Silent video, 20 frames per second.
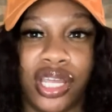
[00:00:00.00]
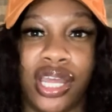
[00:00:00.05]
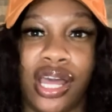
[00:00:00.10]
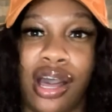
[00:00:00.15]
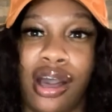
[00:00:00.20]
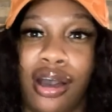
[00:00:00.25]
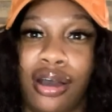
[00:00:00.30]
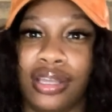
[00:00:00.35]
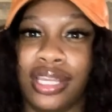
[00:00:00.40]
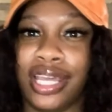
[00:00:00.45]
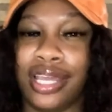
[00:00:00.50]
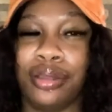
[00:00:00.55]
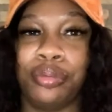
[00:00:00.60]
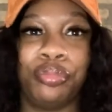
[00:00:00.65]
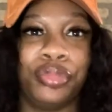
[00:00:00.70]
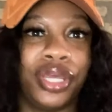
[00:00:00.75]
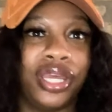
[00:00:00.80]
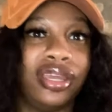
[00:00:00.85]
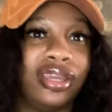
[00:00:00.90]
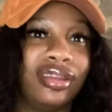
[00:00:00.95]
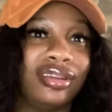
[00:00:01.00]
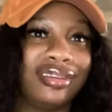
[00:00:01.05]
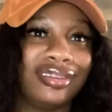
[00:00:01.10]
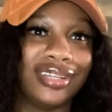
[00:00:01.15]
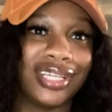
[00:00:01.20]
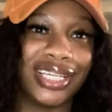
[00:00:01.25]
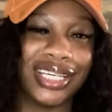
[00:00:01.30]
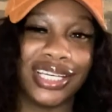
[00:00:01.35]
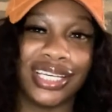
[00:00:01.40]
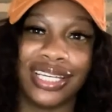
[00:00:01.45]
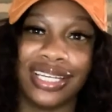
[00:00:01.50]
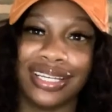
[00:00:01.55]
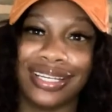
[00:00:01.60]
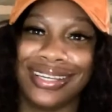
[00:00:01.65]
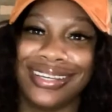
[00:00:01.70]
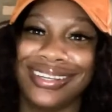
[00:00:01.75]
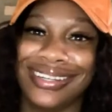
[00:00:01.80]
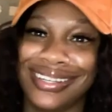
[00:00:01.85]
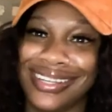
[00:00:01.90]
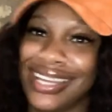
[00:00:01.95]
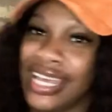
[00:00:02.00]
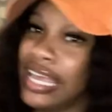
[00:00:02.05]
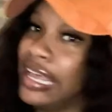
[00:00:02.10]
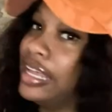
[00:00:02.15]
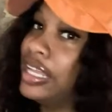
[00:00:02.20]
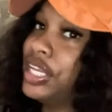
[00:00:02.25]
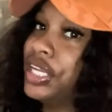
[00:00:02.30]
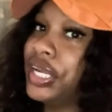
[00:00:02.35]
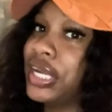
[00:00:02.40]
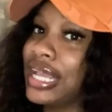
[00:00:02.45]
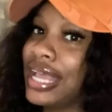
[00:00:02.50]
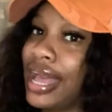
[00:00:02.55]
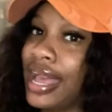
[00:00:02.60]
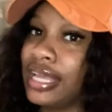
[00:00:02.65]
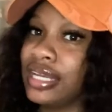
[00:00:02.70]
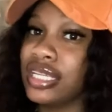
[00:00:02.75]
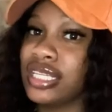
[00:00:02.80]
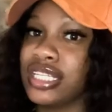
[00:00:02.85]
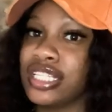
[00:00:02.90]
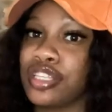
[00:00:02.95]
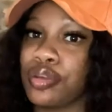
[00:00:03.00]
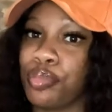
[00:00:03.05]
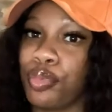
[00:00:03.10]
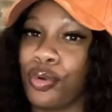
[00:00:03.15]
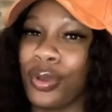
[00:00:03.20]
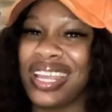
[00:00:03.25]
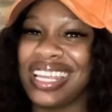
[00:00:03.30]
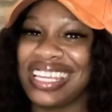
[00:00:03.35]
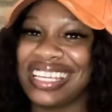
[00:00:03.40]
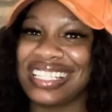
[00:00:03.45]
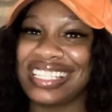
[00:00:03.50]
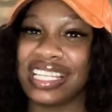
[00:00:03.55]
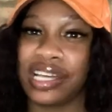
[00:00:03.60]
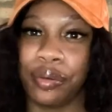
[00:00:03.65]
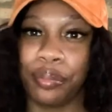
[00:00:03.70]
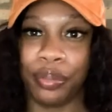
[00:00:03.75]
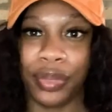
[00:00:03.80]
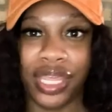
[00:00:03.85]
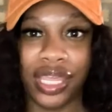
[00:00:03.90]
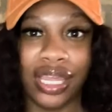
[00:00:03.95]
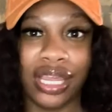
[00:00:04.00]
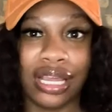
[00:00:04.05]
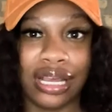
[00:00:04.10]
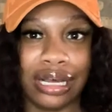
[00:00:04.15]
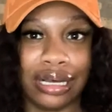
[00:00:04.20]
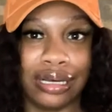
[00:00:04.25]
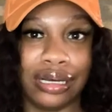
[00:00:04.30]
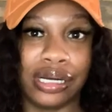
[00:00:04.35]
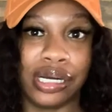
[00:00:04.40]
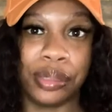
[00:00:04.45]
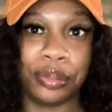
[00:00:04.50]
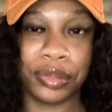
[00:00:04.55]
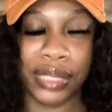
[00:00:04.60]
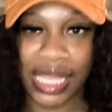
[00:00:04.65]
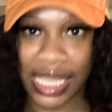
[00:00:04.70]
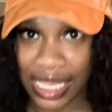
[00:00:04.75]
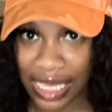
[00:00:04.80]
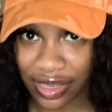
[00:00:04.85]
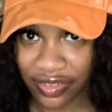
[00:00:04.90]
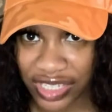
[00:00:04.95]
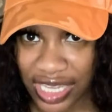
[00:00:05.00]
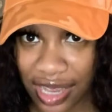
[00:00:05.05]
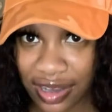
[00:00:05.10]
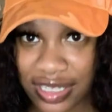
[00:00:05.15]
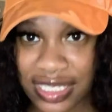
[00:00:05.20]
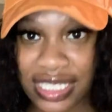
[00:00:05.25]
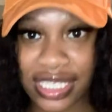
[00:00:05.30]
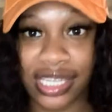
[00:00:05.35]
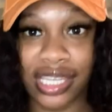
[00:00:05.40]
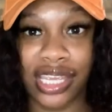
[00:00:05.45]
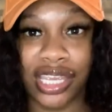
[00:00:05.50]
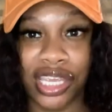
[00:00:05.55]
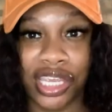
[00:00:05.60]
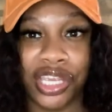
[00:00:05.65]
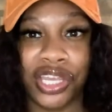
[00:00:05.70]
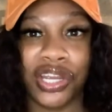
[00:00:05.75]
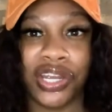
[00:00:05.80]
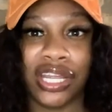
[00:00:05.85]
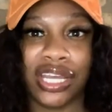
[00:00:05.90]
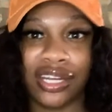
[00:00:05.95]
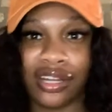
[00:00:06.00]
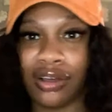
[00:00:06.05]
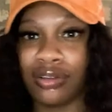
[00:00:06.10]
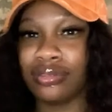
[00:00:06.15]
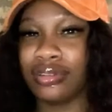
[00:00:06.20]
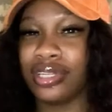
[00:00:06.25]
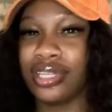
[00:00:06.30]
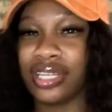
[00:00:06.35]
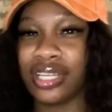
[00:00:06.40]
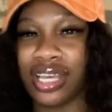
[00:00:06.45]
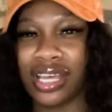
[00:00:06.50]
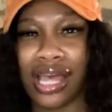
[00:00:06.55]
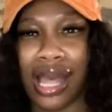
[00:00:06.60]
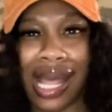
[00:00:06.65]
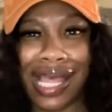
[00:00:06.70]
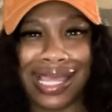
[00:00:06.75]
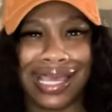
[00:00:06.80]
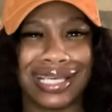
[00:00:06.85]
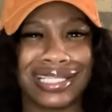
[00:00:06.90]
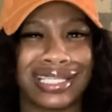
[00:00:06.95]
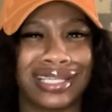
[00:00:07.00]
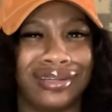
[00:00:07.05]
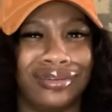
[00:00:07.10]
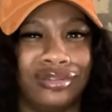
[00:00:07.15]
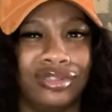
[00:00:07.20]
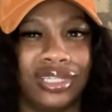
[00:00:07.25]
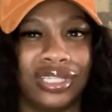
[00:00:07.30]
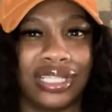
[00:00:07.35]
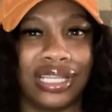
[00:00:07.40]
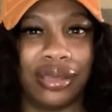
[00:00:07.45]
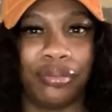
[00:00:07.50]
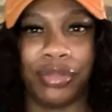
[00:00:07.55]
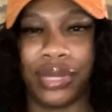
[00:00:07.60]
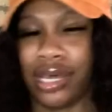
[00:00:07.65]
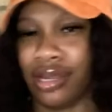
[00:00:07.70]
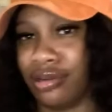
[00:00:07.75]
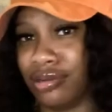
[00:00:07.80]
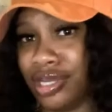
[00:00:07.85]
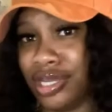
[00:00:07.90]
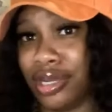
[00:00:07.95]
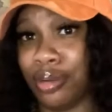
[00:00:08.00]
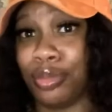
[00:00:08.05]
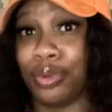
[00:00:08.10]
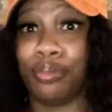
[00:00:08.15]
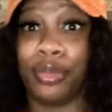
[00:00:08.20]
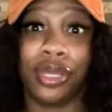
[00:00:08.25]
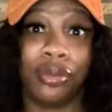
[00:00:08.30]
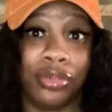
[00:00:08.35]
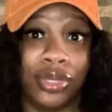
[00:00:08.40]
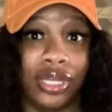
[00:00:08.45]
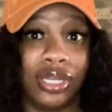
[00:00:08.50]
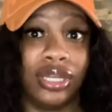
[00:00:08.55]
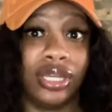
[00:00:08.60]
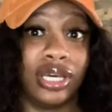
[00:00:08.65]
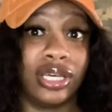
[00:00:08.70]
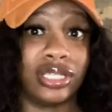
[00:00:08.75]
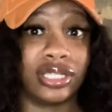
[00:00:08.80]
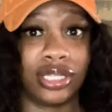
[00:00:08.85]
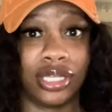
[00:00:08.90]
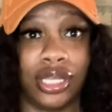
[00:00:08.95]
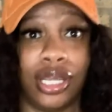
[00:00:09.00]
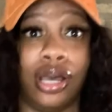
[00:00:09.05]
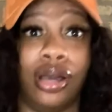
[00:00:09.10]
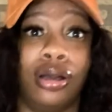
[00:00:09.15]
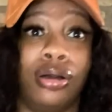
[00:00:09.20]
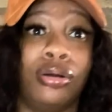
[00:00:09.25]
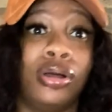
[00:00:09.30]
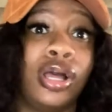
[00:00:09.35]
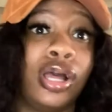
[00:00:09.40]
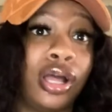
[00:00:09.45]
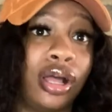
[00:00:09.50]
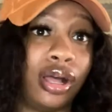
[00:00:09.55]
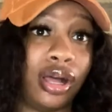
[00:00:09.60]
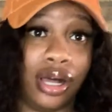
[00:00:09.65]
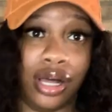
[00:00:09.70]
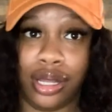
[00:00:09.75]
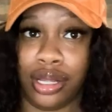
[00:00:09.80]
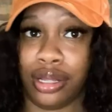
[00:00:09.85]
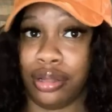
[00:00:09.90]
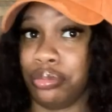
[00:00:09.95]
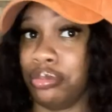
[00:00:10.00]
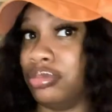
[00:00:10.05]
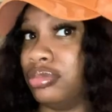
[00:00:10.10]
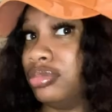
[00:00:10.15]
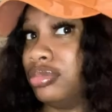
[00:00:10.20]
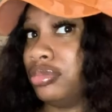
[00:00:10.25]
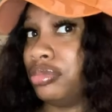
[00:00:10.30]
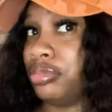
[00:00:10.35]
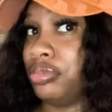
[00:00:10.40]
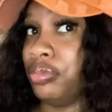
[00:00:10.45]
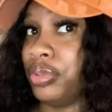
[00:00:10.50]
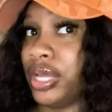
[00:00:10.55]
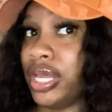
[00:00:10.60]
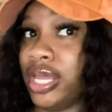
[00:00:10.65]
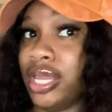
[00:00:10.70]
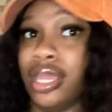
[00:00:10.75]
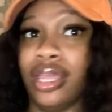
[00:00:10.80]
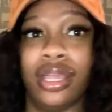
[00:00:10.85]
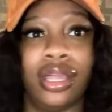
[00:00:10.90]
y'all, they're a bit they're kind of disappointing to me. But y'all see here, it don't look, I guess it don't look that bad on camera, maybe it does to y'all. But